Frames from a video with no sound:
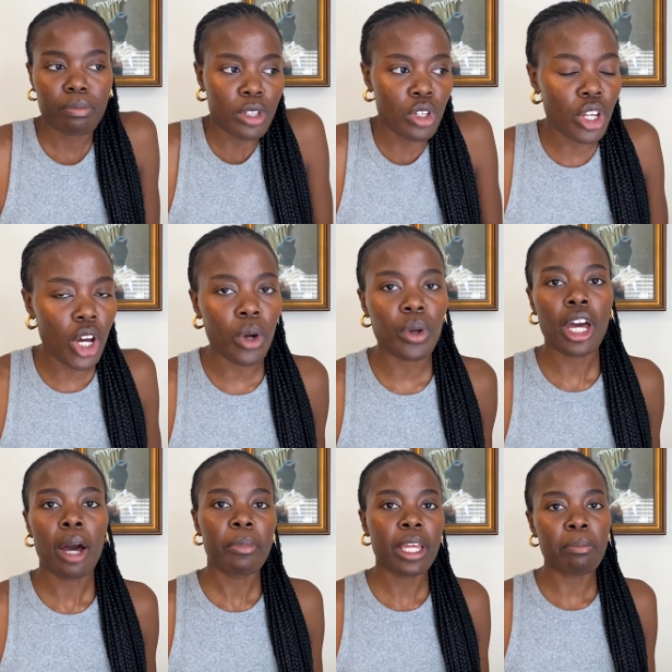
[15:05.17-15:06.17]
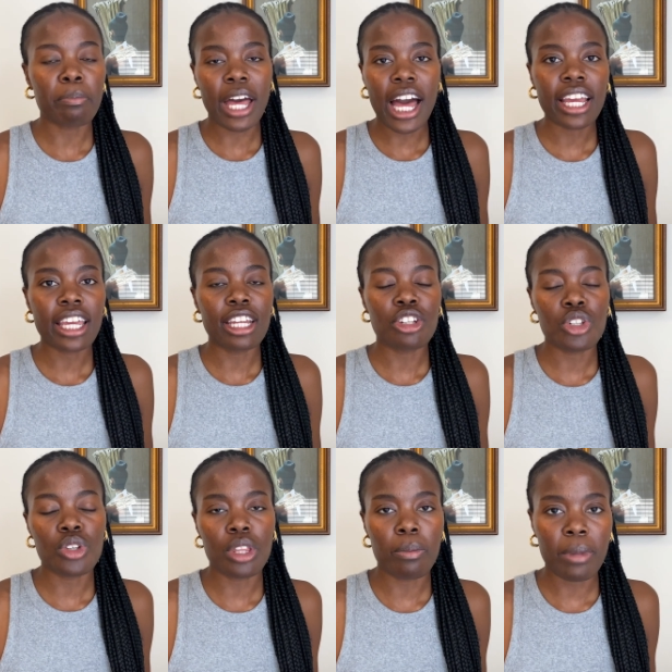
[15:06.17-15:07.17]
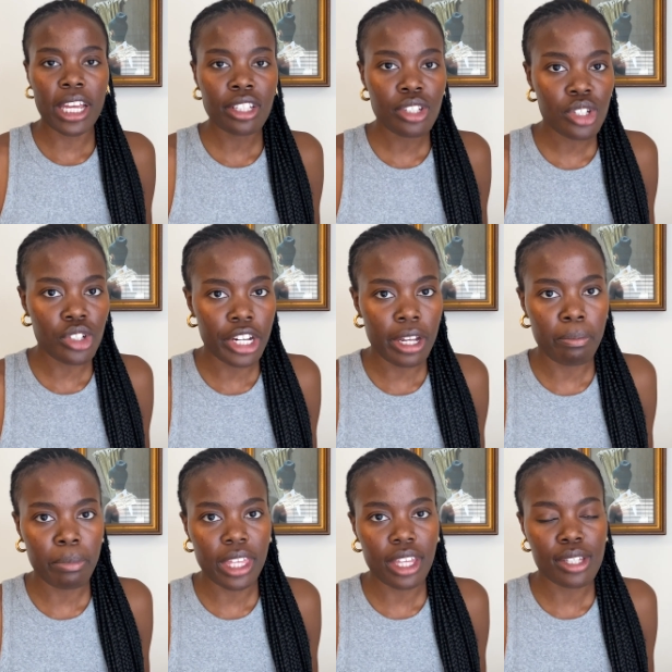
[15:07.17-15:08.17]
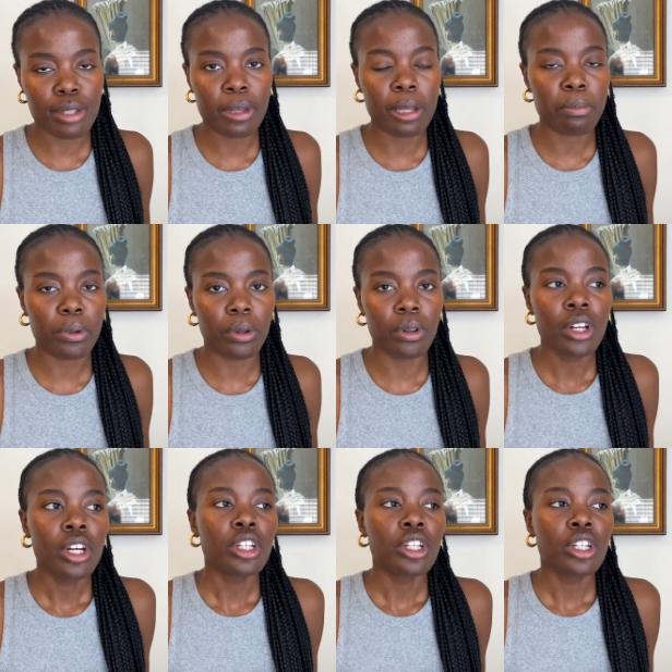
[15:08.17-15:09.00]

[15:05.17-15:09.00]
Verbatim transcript: you know, coming back into the mainstream because people